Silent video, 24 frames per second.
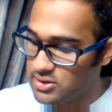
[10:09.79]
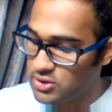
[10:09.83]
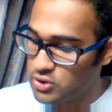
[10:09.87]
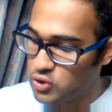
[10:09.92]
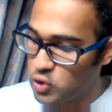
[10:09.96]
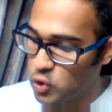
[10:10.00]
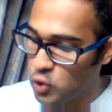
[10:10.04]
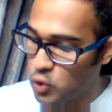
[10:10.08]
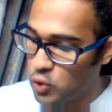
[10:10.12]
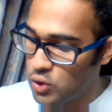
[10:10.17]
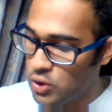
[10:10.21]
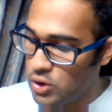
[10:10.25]

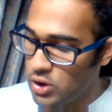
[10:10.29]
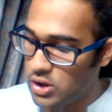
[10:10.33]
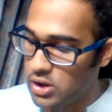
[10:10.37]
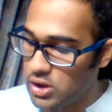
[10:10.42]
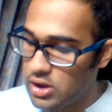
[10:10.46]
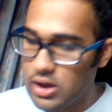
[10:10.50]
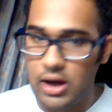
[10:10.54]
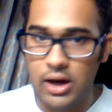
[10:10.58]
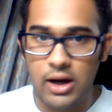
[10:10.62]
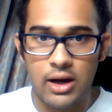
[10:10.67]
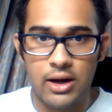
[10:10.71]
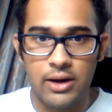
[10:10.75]
So
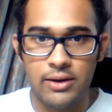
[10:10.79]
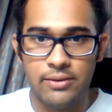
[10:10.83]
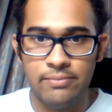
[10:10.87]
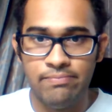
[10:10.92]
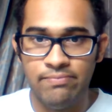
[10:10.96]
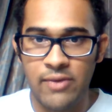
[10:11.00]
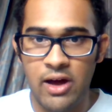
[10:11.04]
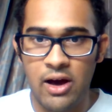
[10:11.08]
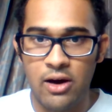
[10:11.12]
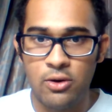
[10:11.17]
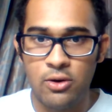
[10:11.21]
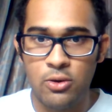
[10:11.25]

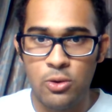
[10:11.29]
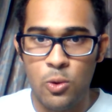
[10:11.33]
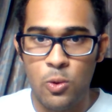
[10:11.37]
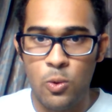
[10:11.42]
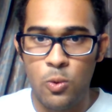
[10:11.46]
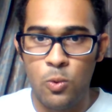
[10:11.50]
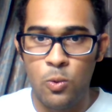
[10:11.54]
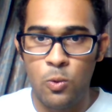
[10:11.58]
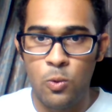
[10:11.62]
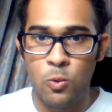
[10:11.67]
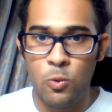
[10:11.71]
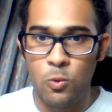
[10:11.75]
now,
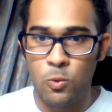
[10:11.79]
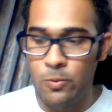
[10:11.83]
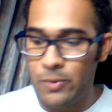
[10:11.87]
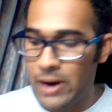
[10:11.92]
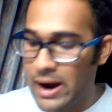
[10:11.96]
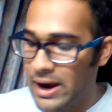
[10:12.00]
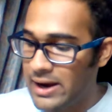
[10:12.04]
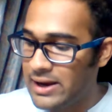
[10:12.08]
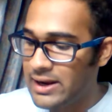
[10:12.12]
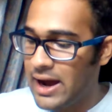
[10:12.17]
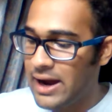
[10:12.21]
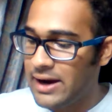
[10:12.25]
while